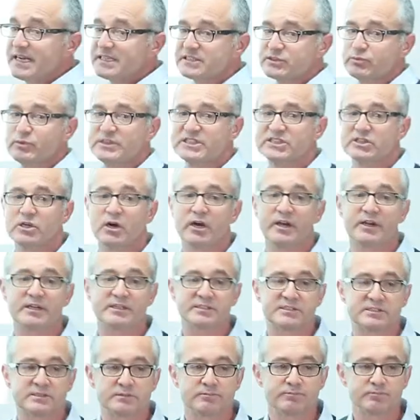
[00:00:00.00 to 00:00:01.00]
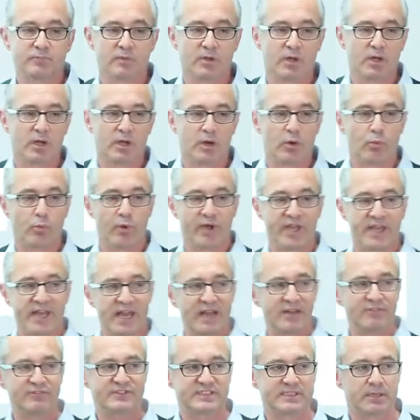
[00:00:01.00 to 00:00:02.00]
test with Scodix. We
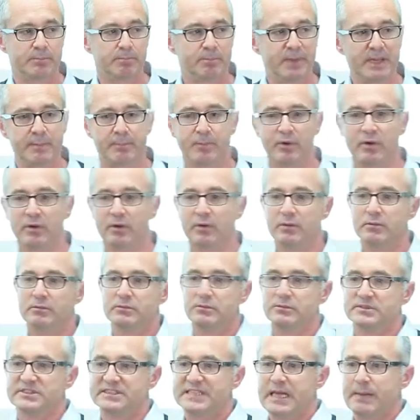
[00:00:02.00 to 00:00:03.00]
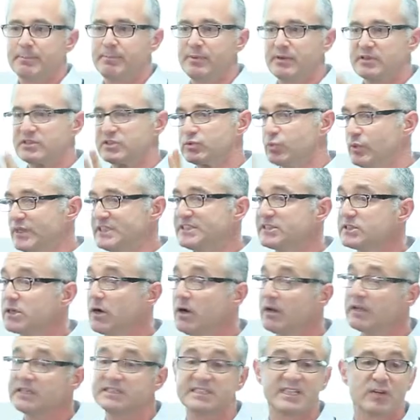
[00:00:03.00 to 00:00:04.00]
gave some people samples with
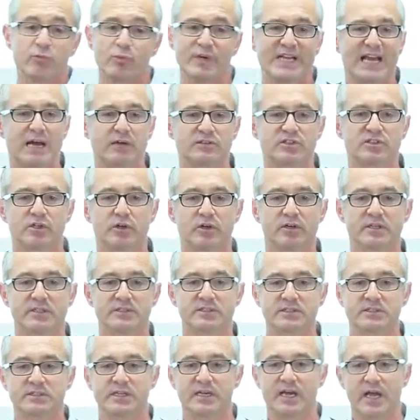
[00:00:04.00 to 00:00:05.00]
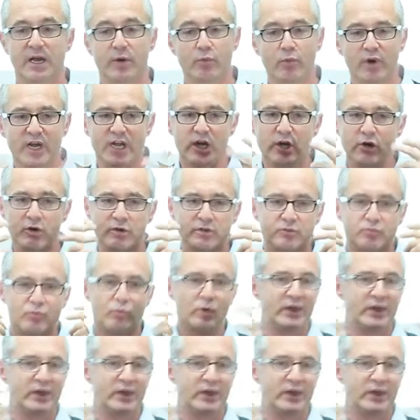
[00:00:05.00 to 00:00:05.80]
Scodix and without Scodix. And we looked